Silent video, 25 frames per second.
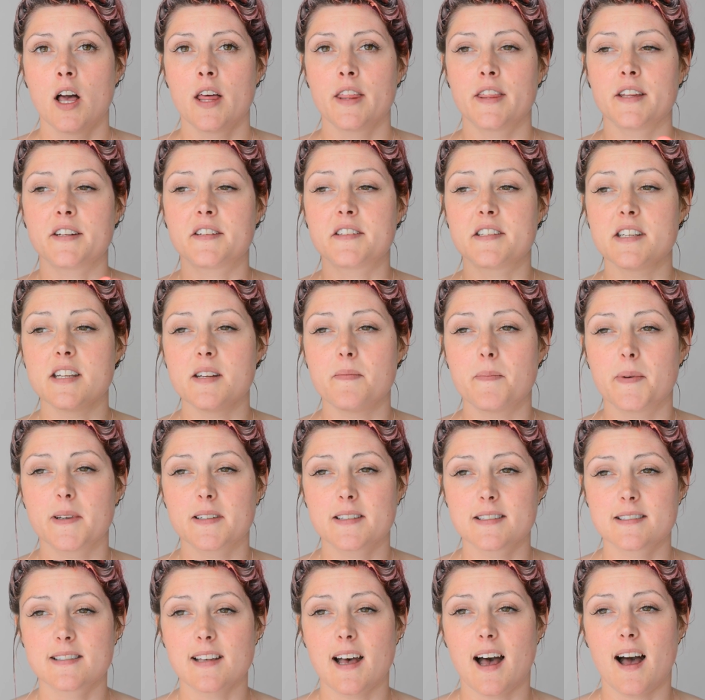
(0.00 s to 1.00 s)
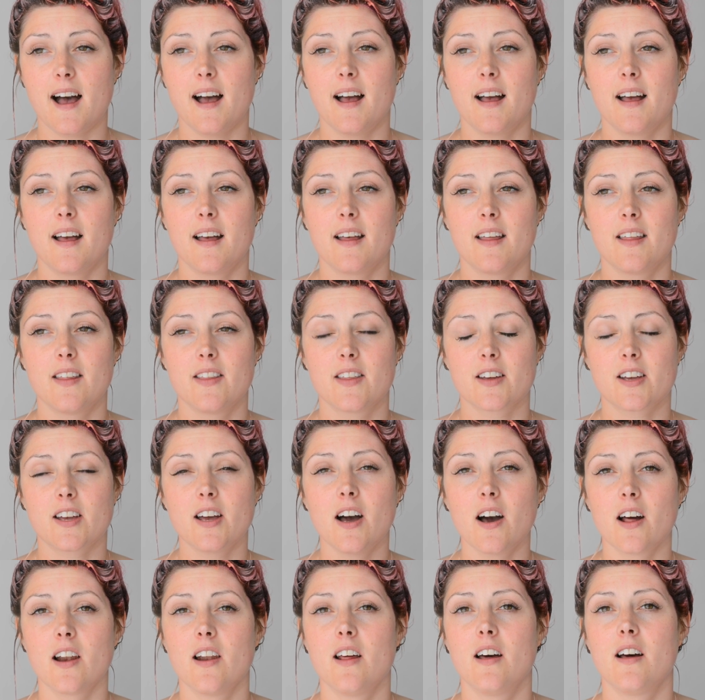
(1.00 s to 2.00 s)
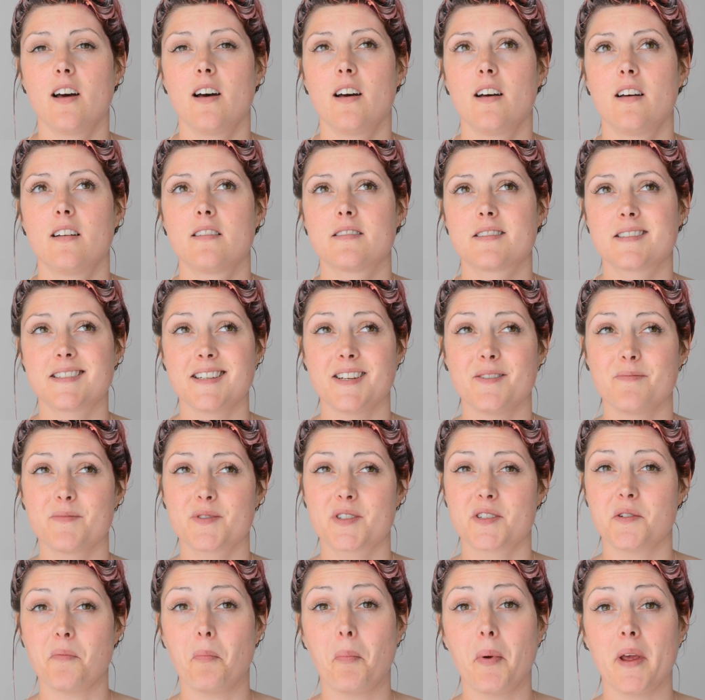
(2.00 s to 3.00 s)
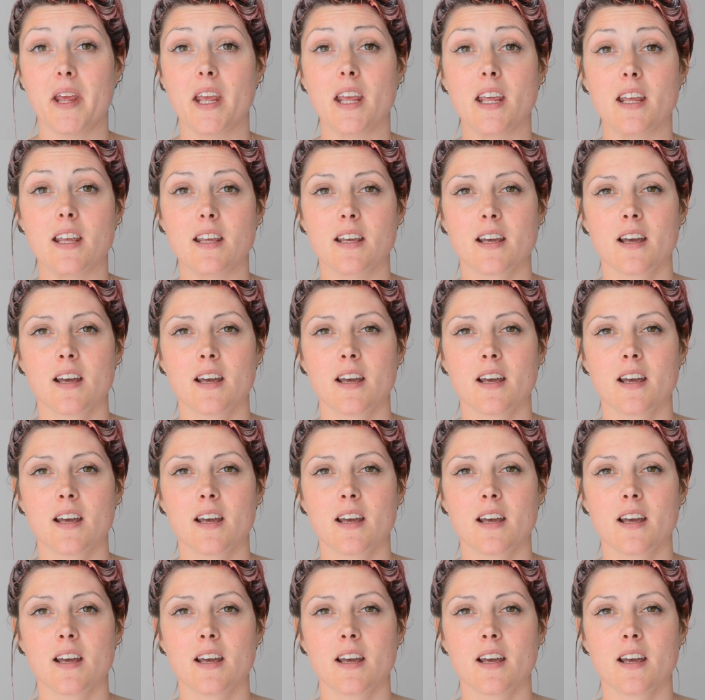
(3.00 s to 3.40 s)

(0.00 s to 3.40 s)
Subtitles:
the deeper set the colour seems to be.